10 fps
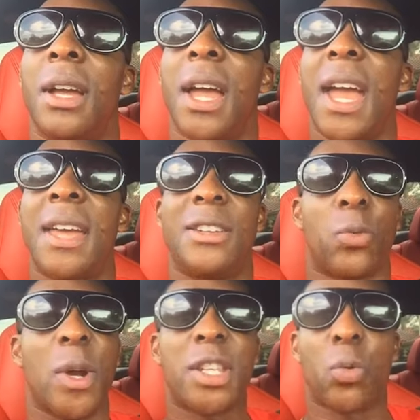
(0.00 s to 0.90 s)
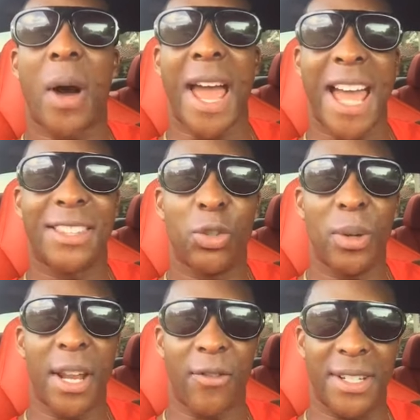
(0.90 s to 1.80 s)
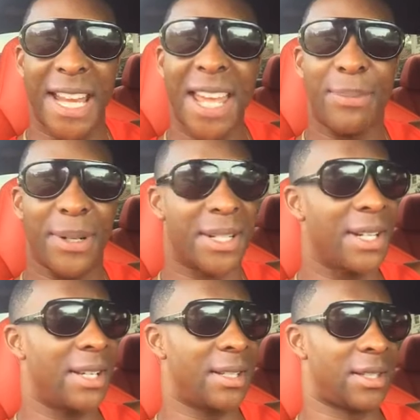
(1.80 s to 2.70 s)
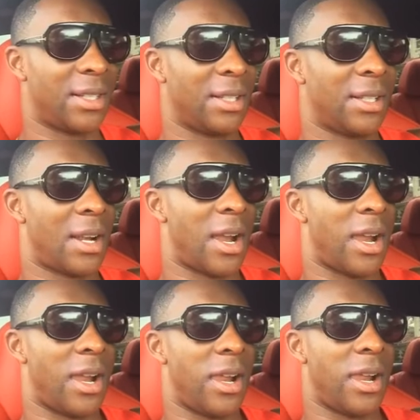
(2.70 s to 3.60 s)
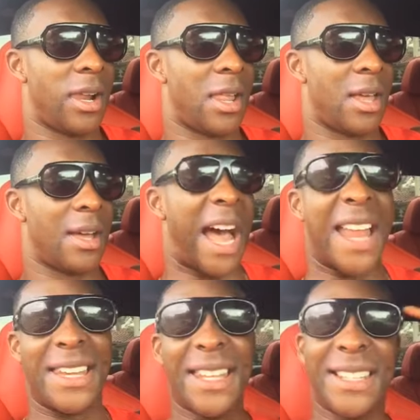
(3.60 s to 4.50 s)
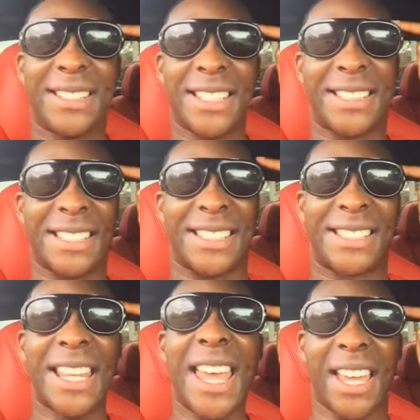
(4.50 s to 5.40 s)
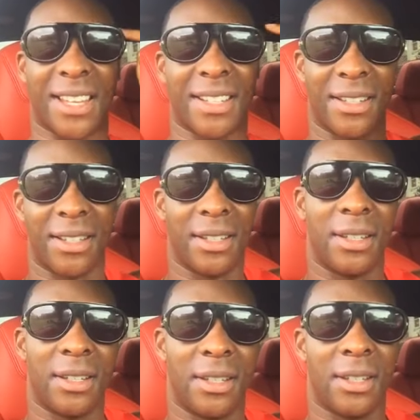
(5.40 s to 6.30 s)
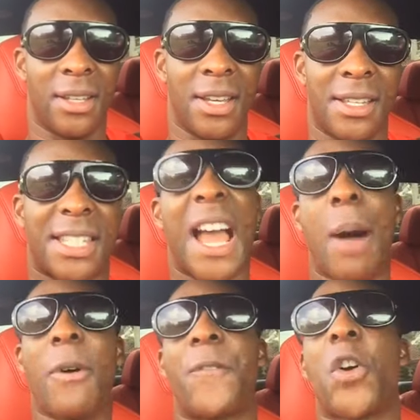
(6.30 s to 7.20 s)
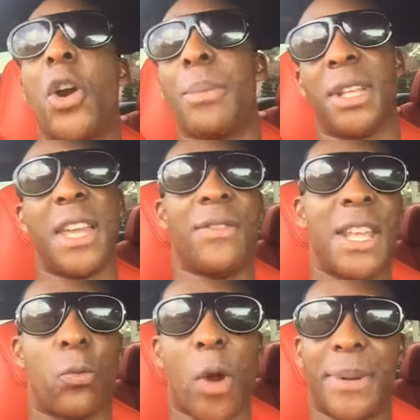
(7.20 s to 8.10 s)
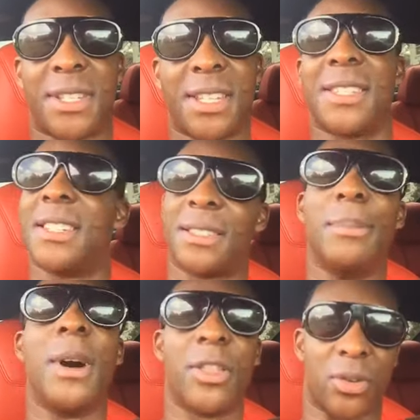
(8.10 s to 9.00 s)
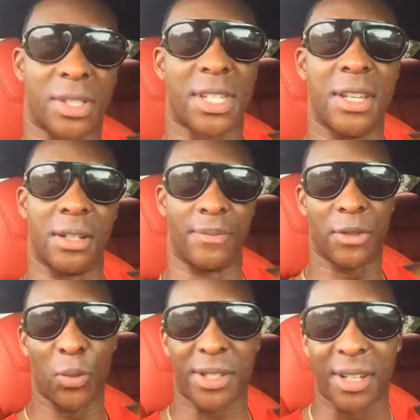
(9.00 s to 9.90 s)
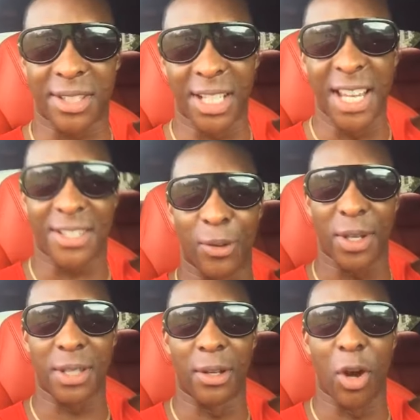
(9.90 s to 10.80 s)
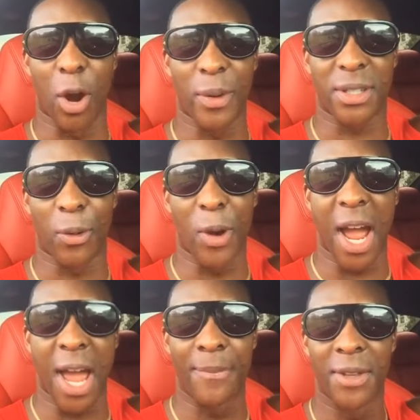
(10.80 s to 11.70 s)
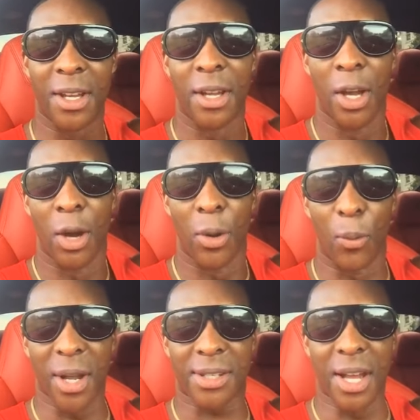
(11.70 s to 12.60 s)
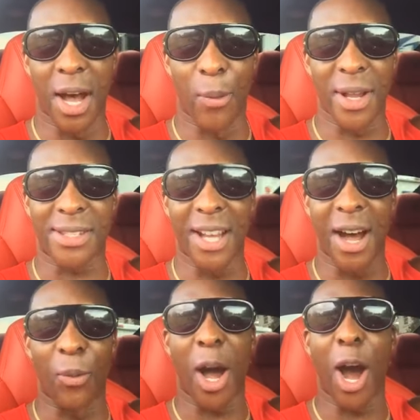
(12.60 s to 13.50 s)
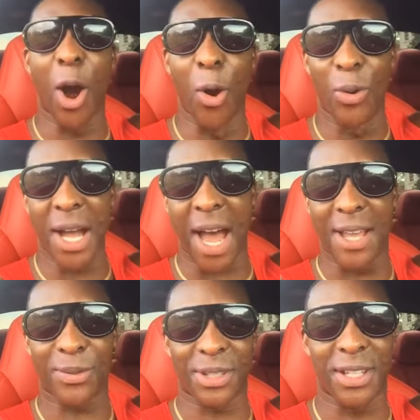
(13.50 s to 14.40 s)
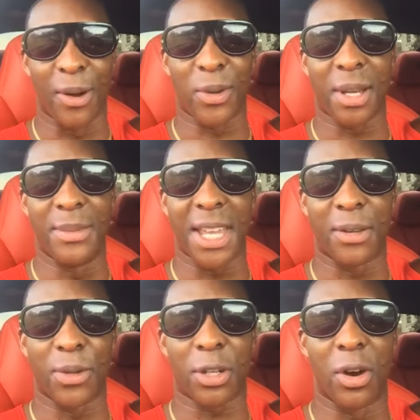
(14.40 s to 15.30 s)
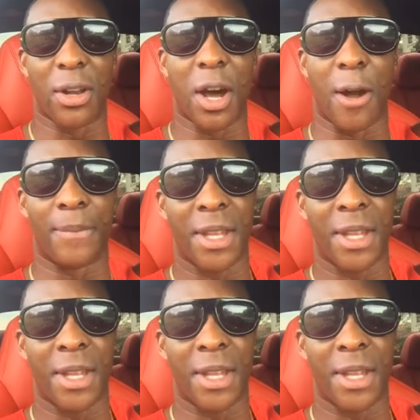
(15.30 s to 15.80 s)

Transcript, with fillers: And the reason why I had to do it every day, because I needed it to stick. See, I'm a firm believer that repetition is the mother of skill. What's up, Talisha? What's up, Laura? What's up, Ryan? What's up? What's up? Whoa, guys, what's good? What's up, Nikki? What's going on?